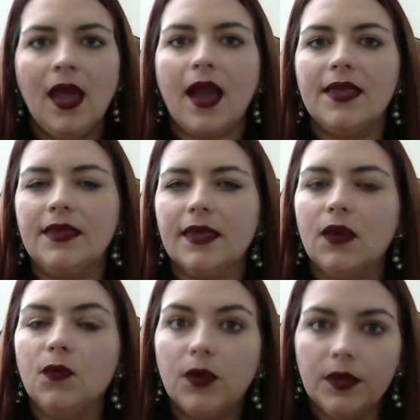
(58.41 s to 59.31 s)
I think
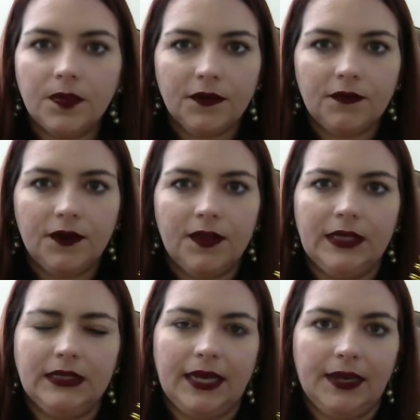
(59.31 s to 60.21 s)
I would prefer the
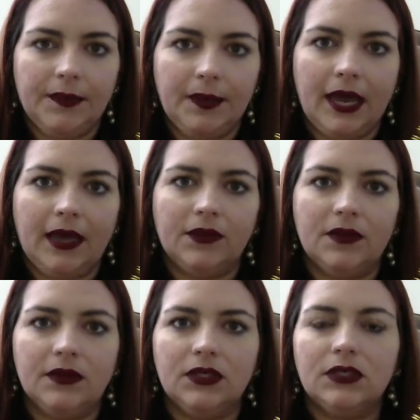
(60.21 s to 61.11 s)
dated planner
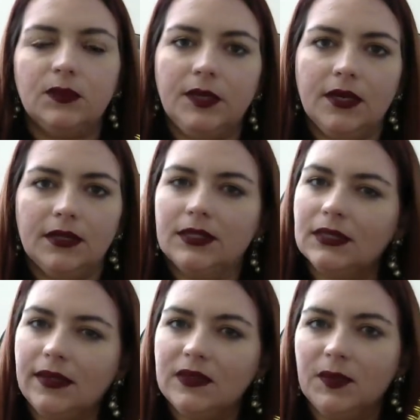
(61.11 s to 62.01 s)
just because it
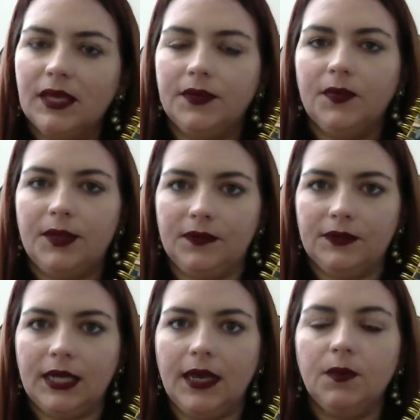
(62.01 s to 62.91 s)
saves me a little bit of
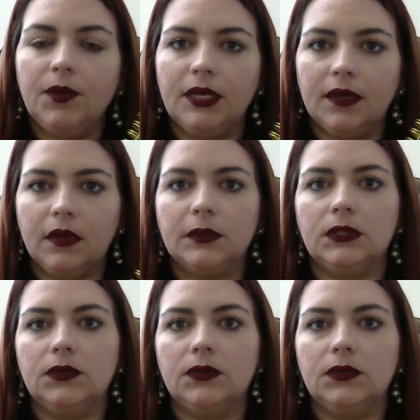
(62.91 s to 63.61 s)
time when it comes to